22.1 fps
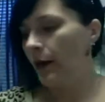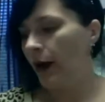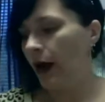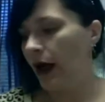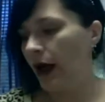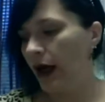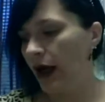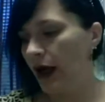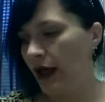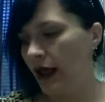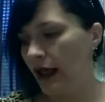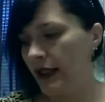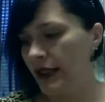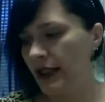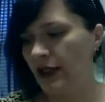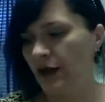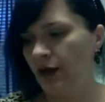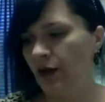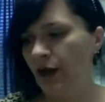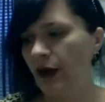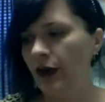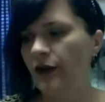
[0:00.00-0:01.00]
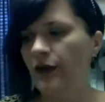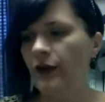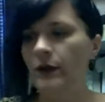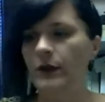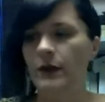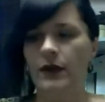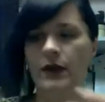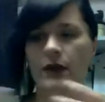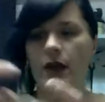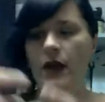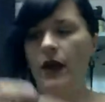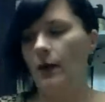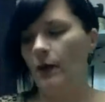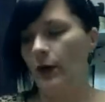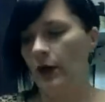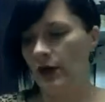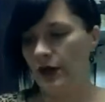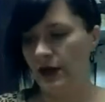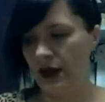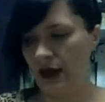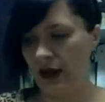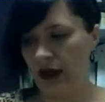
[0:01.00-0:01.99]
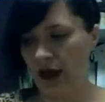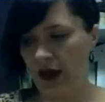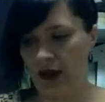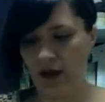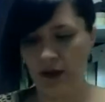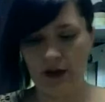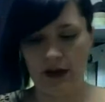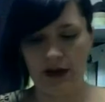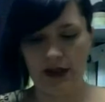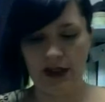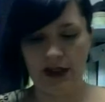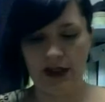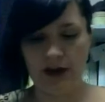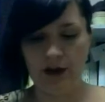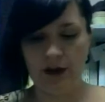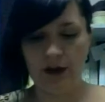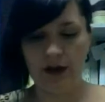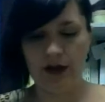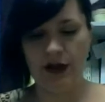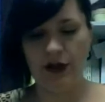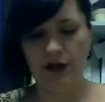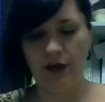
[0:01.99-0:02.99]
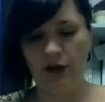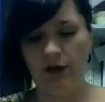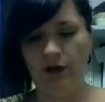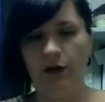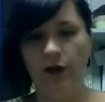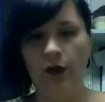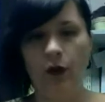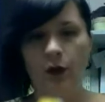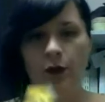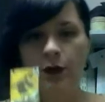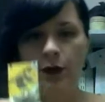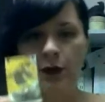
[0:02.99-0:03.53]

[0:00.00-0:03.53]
But it's different from most of the other ones. This one too, the full